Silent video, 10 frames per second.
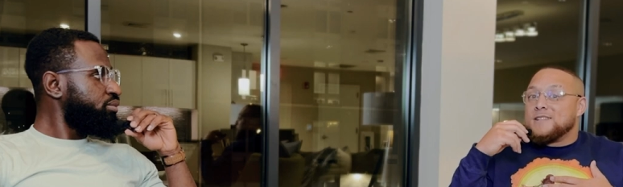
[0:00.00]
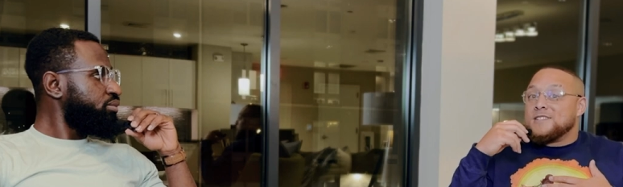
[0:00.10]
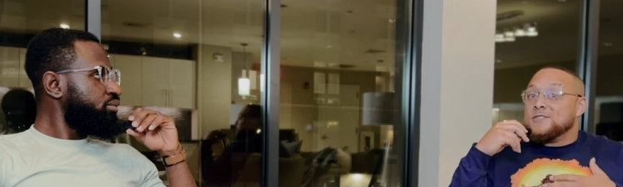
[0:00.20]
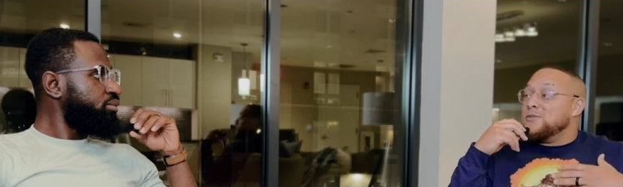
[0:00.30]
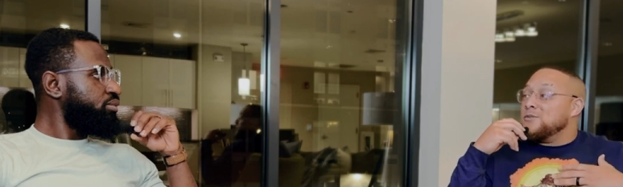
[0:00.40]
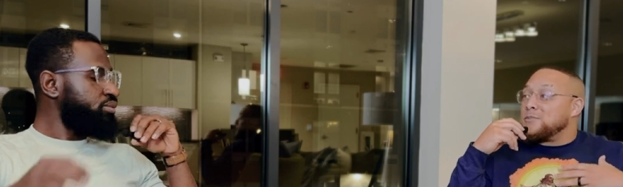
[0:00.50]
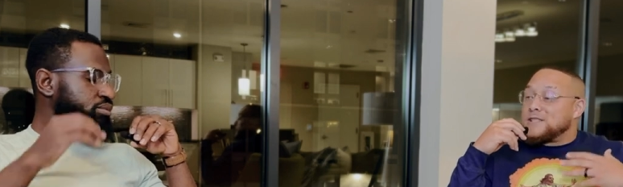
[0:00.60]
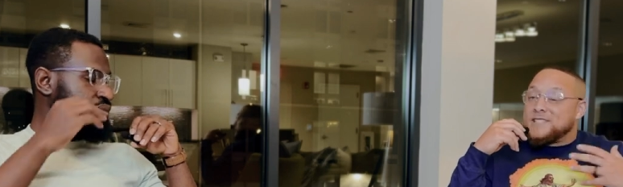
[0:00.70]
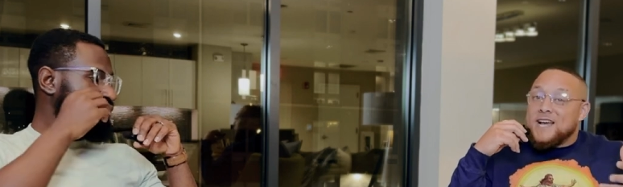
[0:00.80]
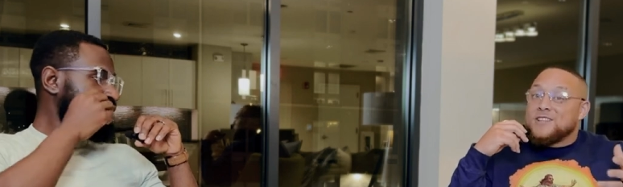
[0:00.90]
Speaker 1: to
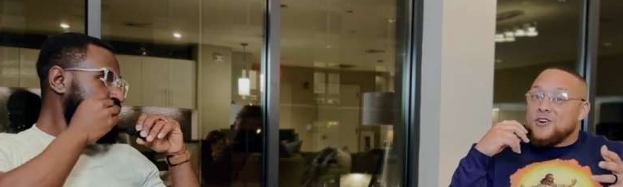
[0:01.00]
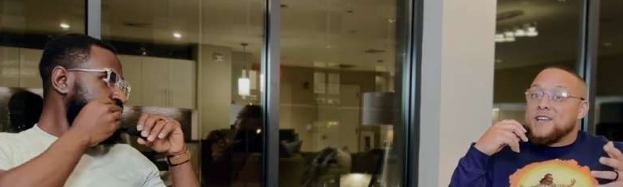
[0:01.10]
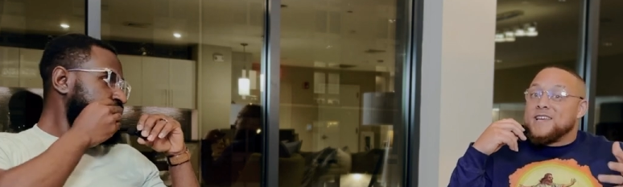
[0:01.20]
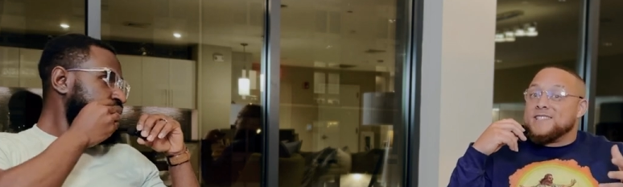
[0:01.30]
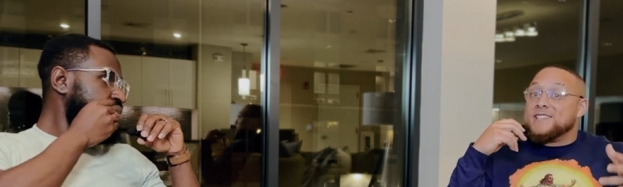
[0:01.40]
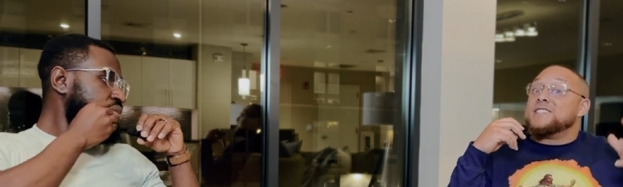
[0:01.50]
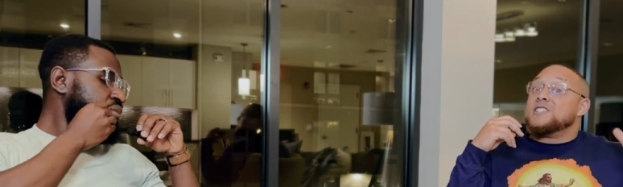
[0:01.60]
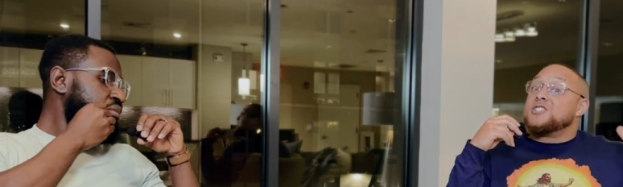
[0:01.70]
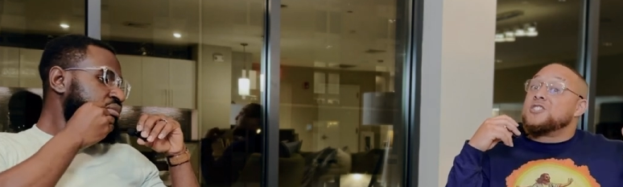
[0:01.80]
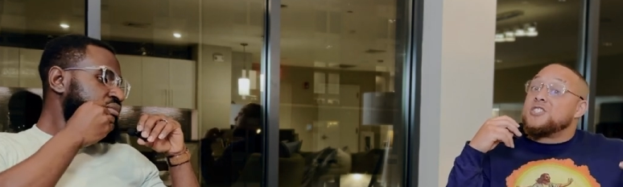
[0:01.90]
protect our kids and to
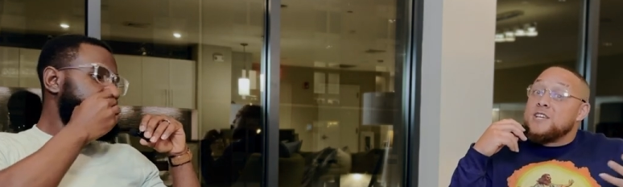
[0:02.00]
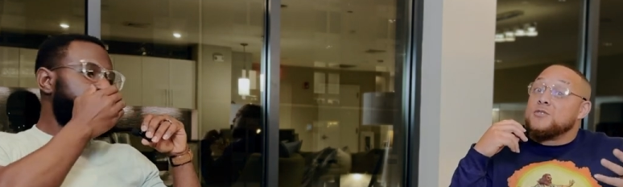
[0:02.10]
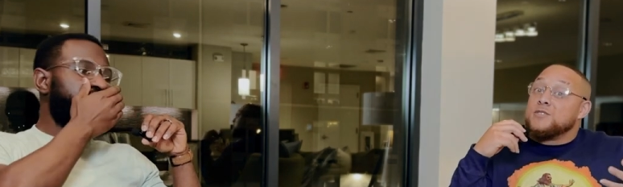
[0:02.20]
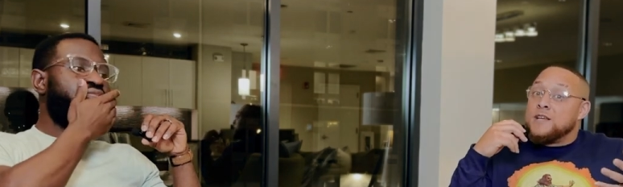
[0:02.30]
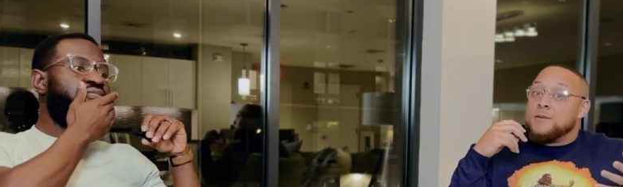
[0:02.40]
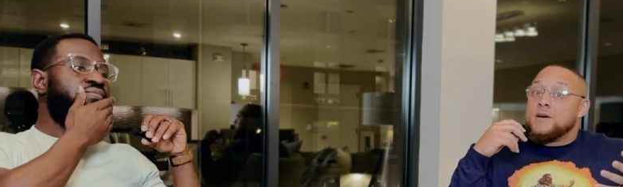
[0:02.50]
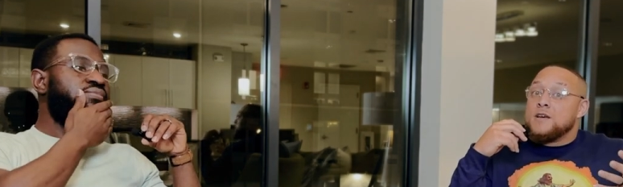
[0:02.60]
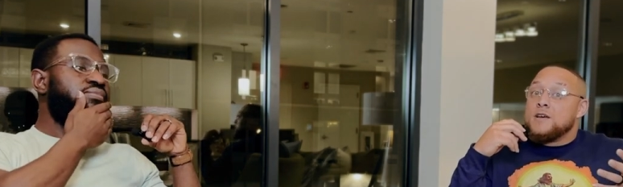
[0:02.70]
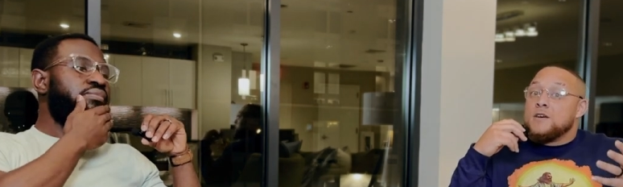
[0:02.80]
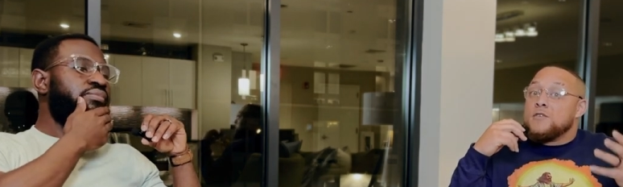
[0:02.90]
shield them
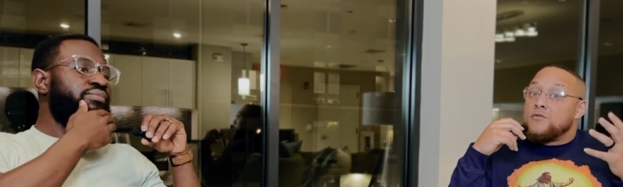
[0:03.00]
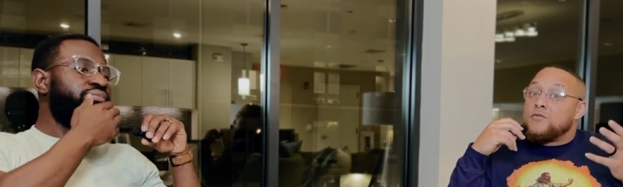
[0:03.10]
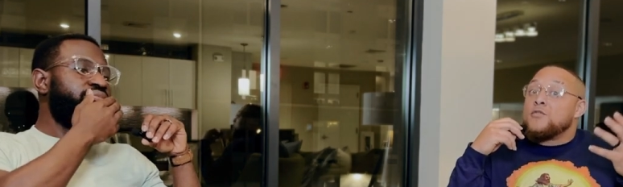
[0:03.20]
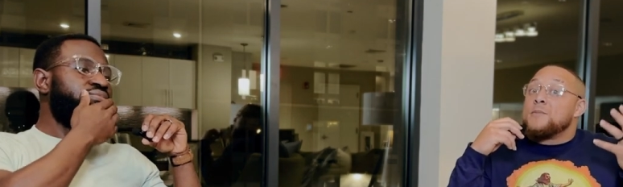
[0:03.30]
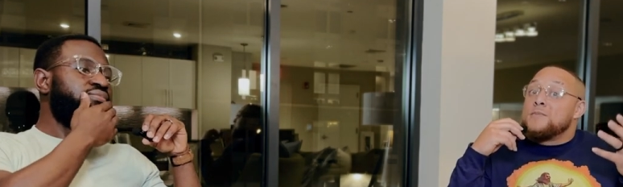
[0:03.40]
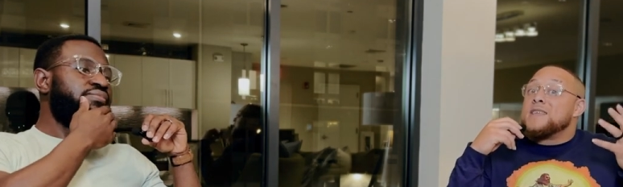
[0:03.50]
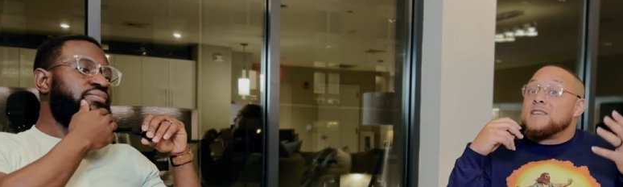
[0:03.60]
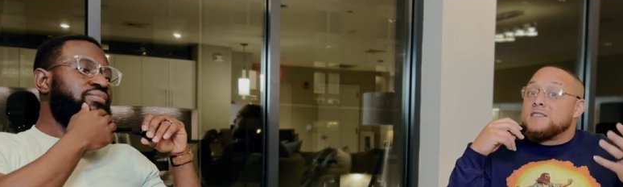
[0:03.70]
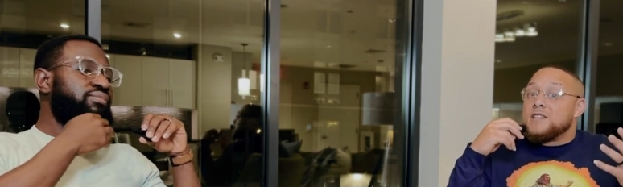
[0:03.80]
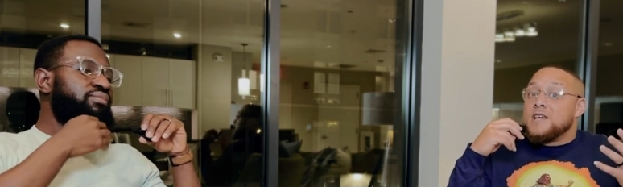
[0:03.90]
from
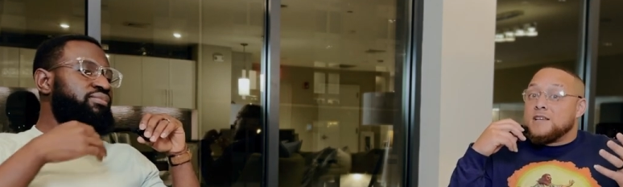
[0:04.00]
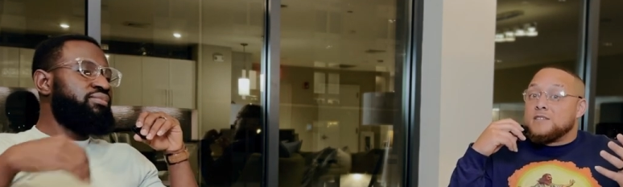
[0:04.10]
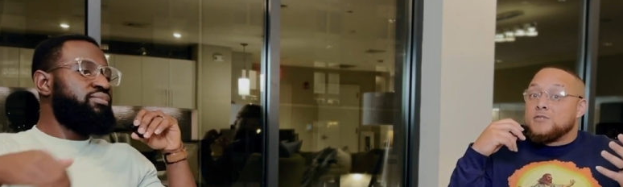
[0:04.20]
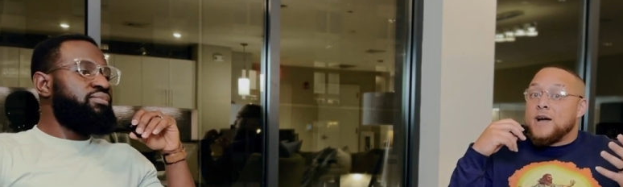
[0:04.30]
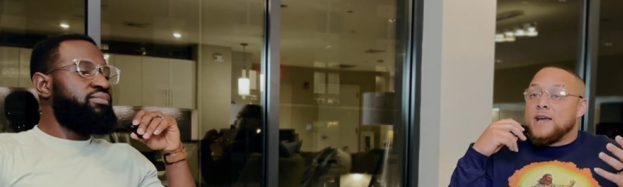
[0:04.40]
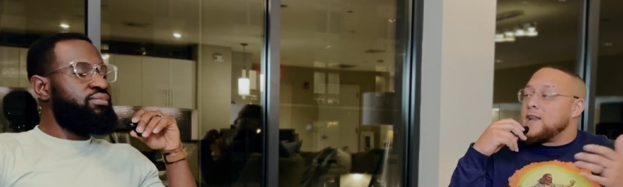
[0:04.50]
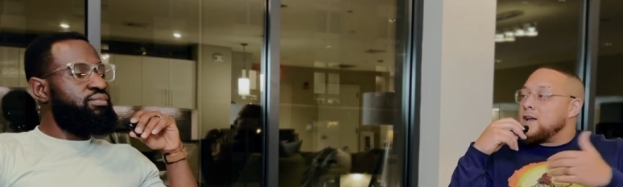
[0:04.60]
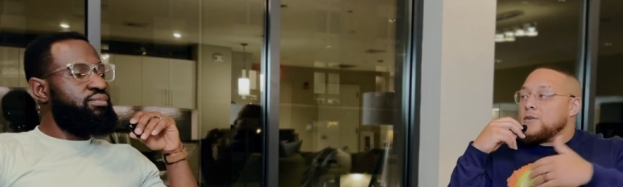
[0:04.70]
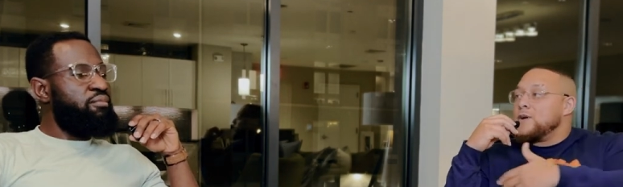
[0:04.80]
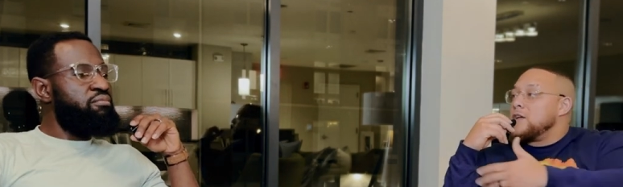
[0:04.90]
these things, right? And
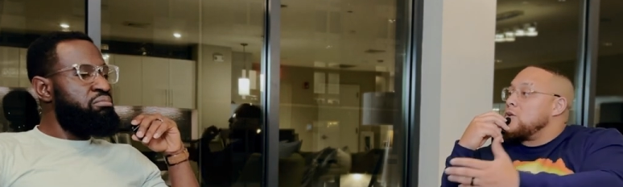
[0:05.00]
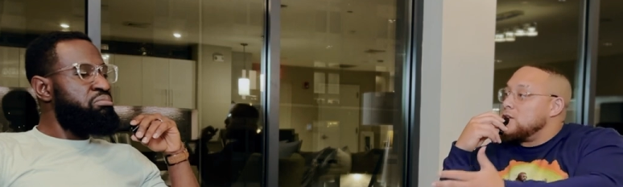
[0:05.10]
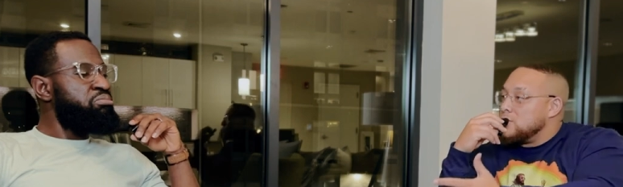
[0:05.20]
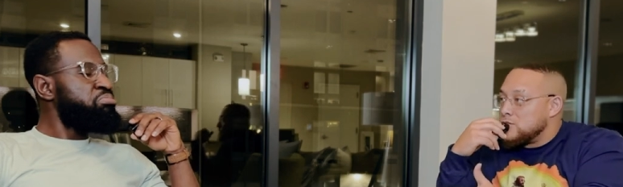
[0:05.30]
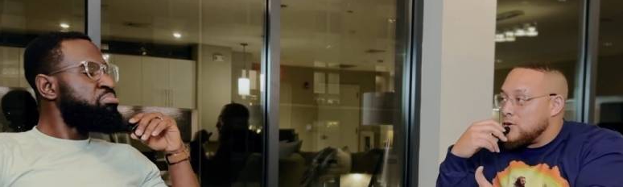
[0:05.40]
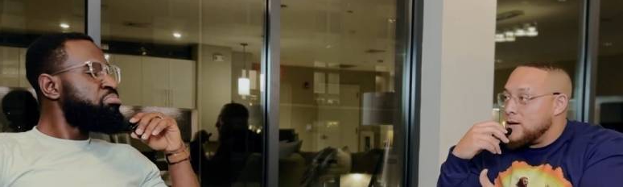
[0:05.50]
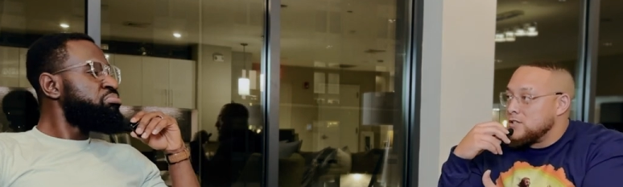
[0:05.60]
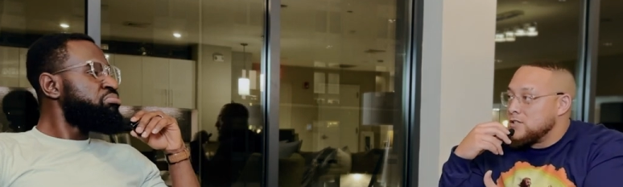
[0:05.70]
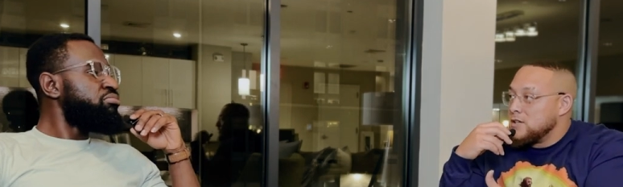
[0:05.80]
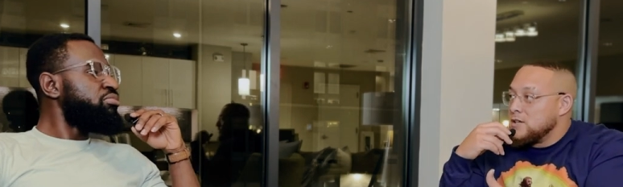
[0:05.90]
I, we can only do so
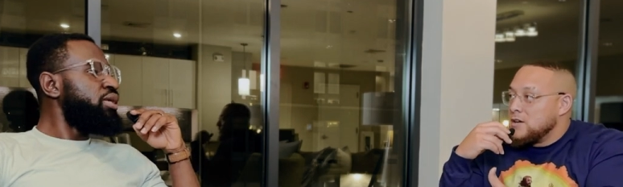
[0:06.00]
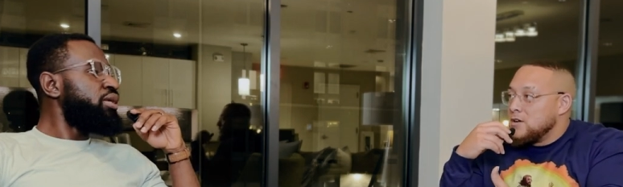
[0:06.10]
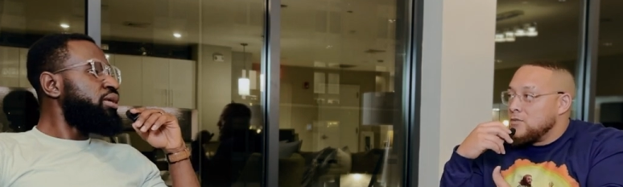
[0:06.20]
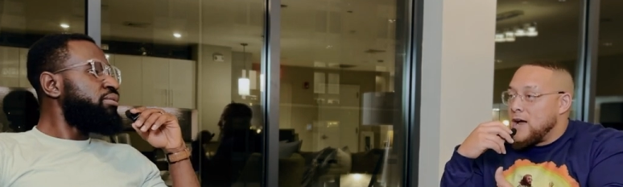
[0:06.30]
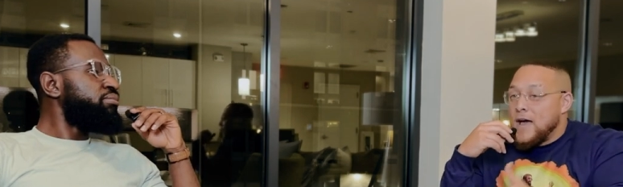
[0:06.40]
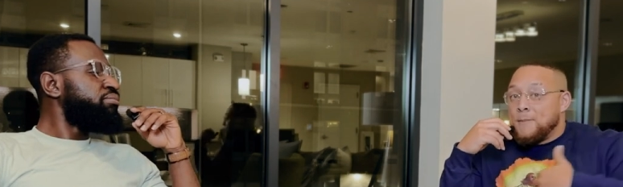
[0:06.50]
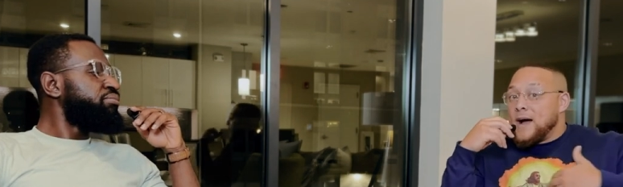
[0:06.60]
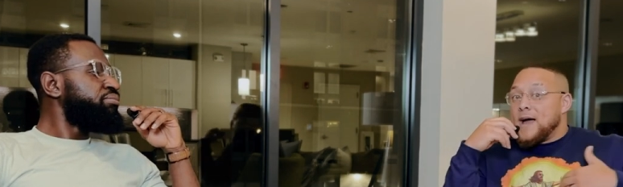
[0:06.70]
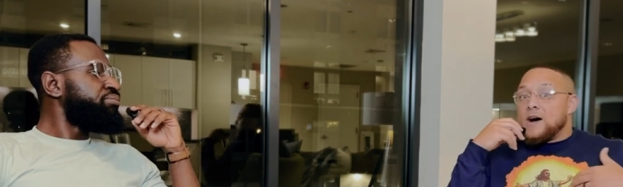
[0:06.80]
much. Yeah. Right? At my